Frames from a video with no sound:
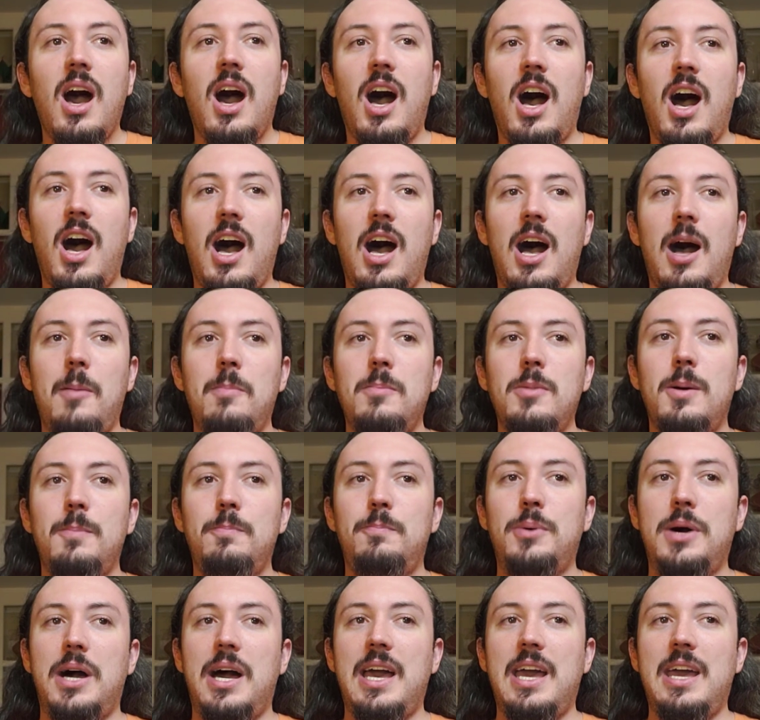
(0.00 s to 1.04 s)
Um
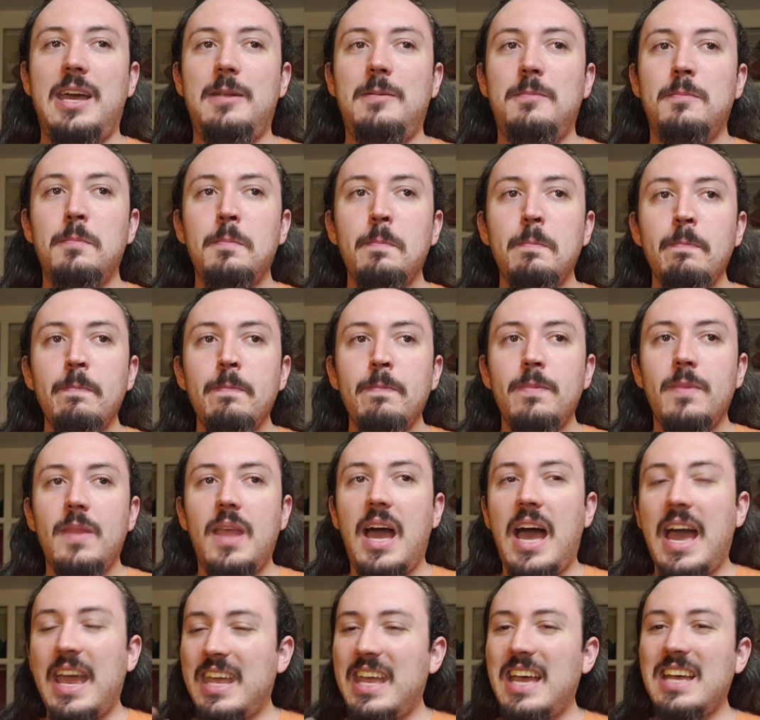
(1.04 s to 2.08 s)
but
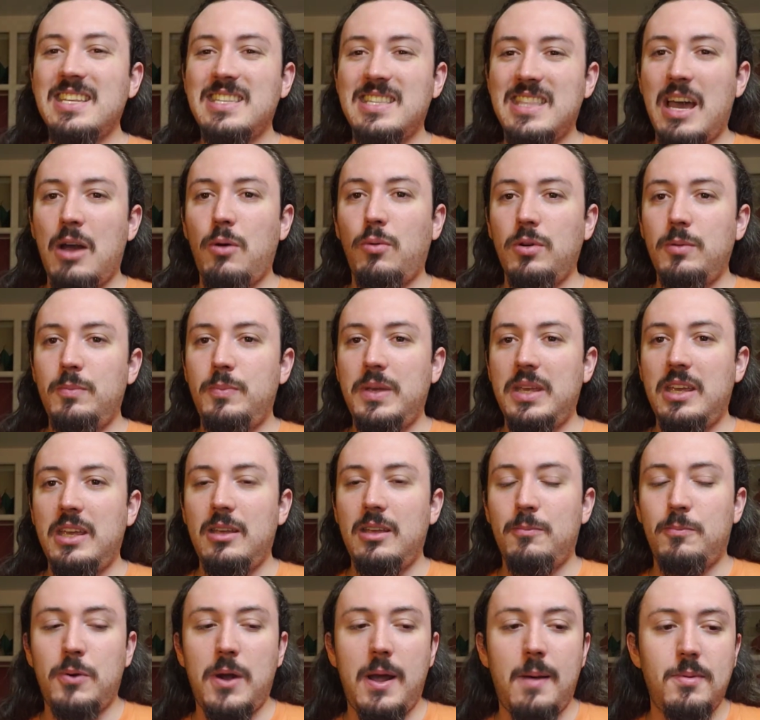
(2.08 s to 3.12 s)
I guess that would
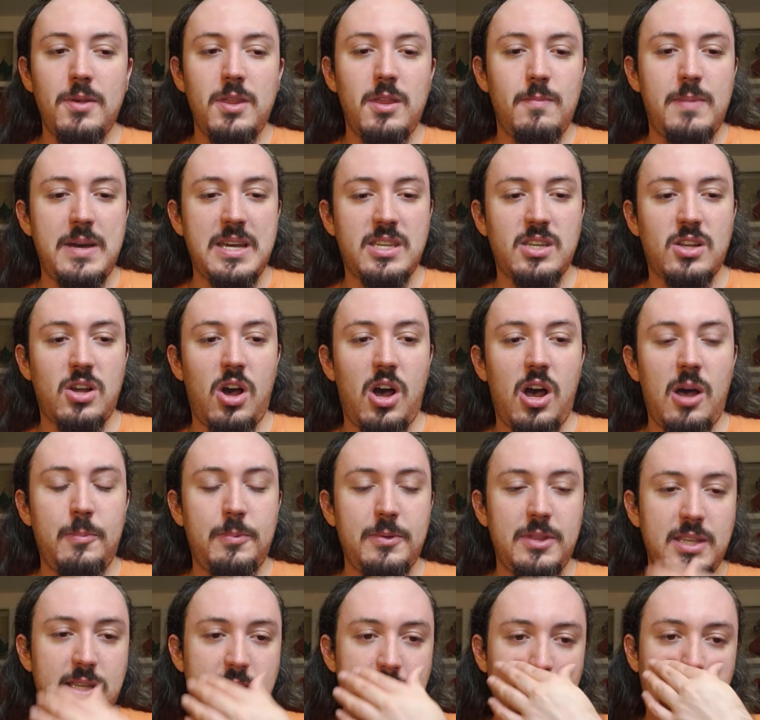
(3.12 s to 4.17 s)
be probably the best comp
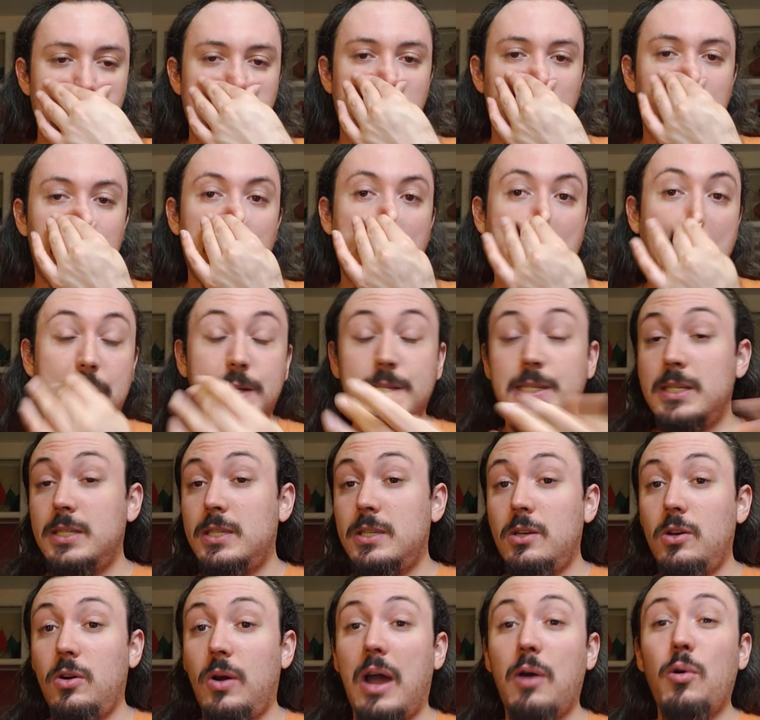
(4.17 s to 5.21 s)
of the series I've reacted
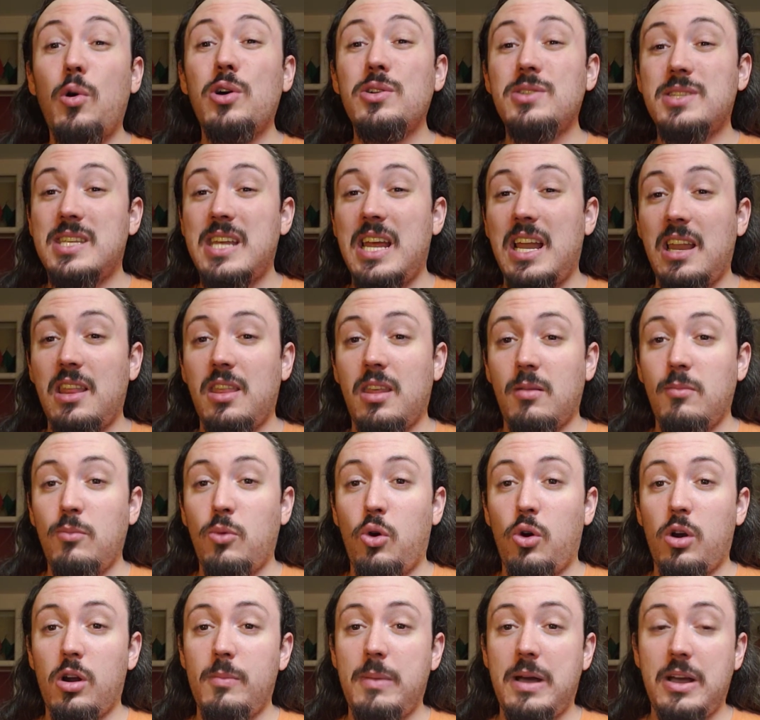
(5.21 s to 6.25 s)
to. I won't say anything
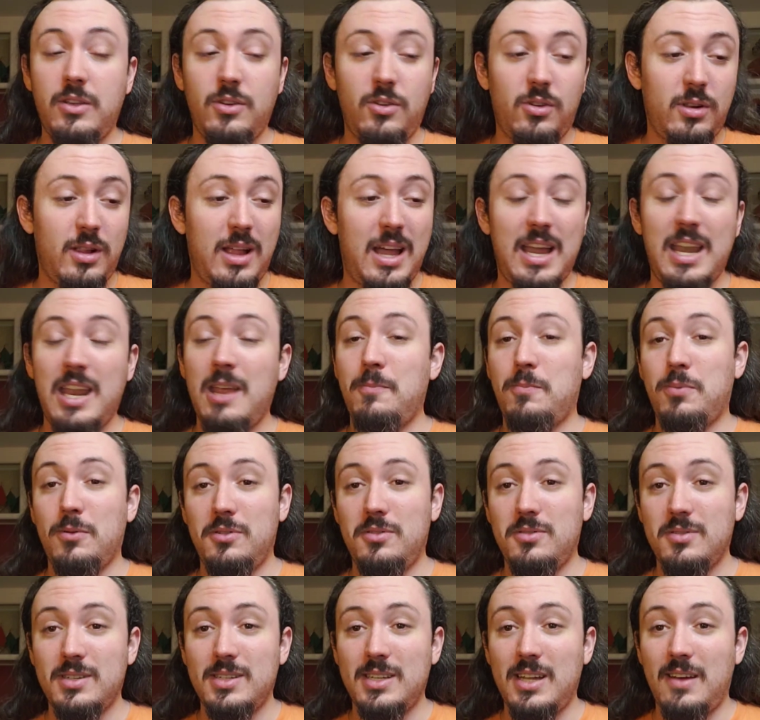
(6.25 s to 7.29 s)
more about Your Lie in
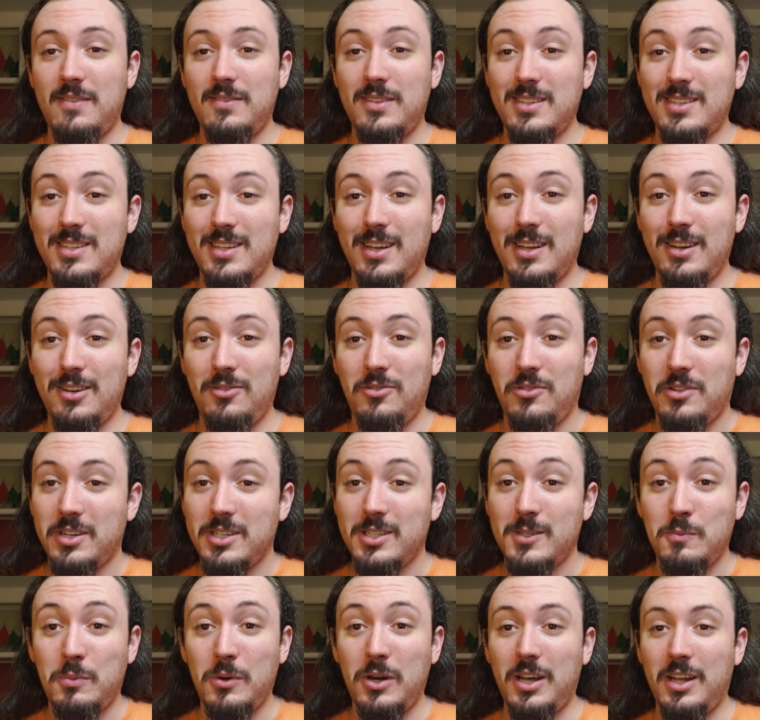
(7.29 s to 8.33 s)
April because obviously I don't want
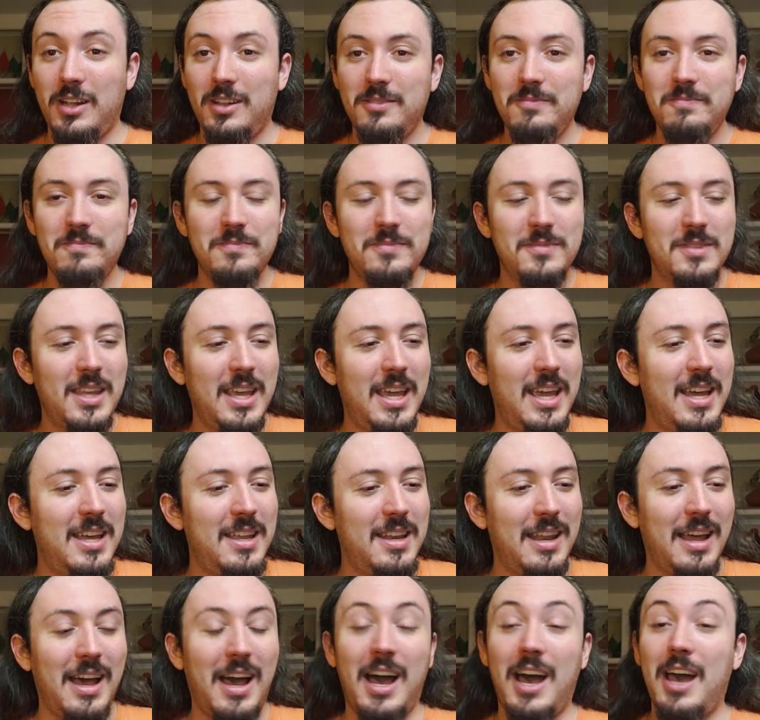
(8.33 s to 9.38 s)
to spoil
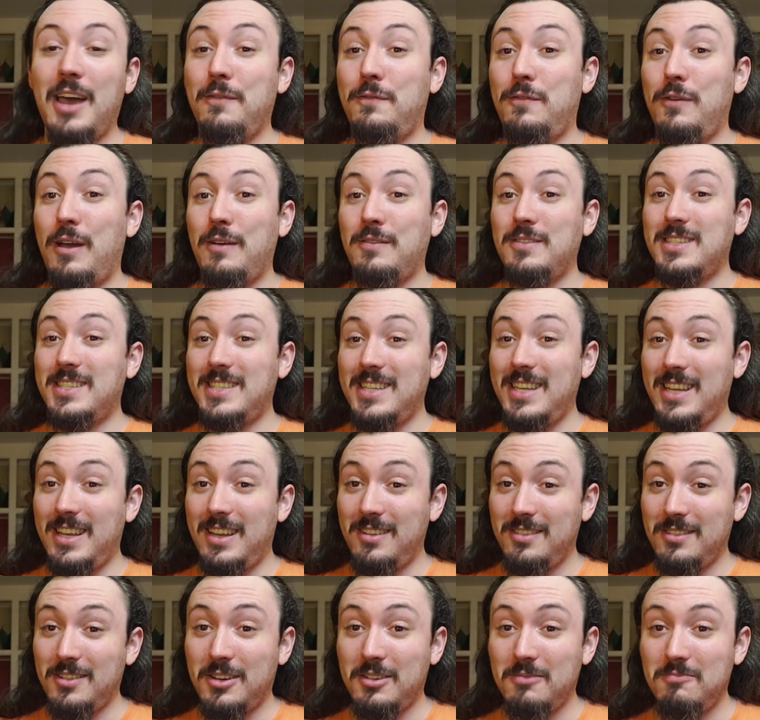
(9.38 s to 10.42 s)
it uh, if you haven't seen
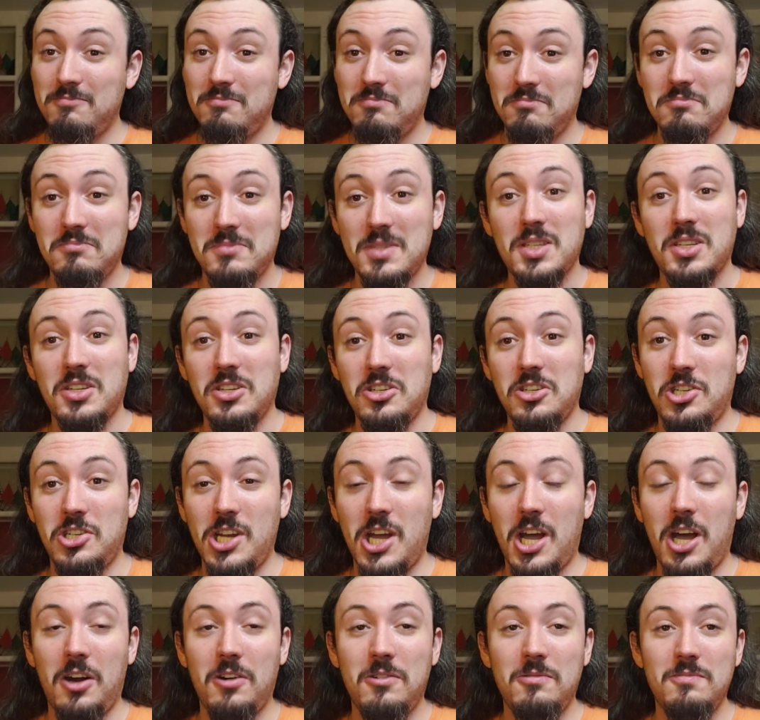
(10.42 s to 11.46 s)
it it's a
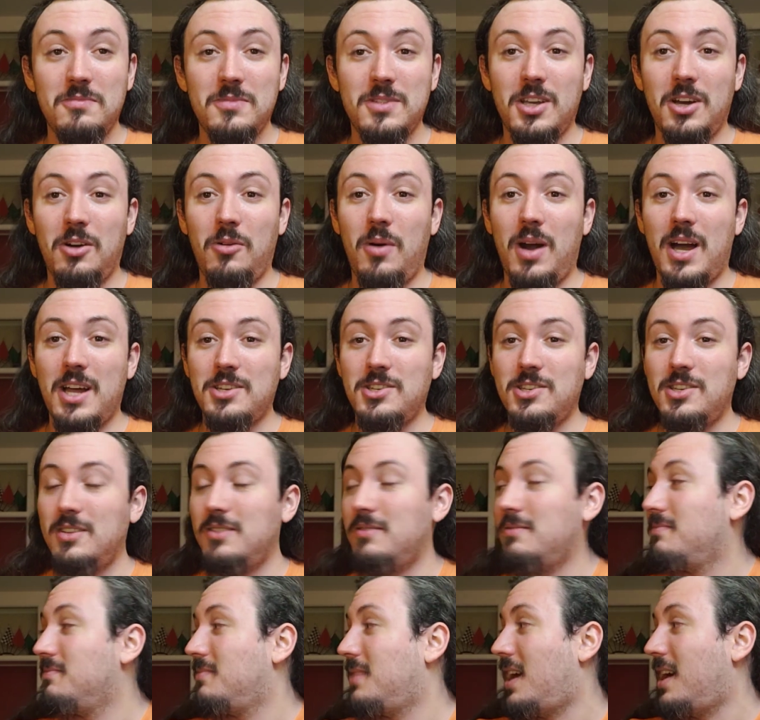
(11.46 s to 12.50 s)
show. Go watch
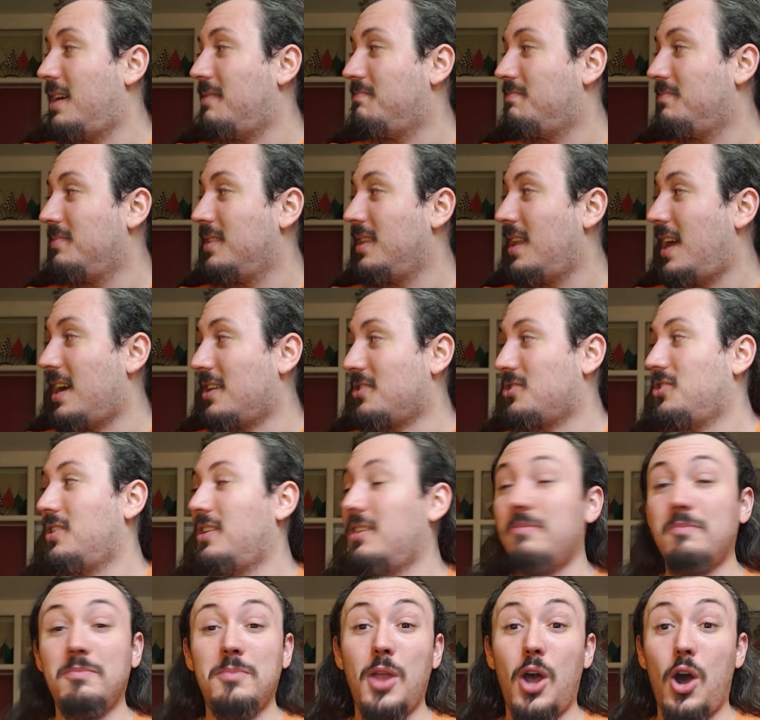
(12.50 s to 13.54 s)
it. I
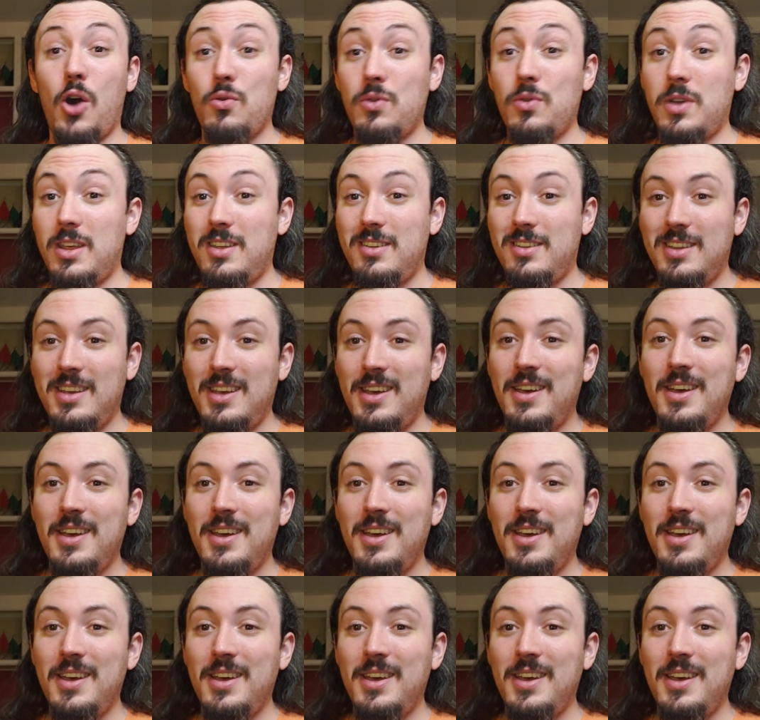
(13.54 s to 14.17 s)
actually own it.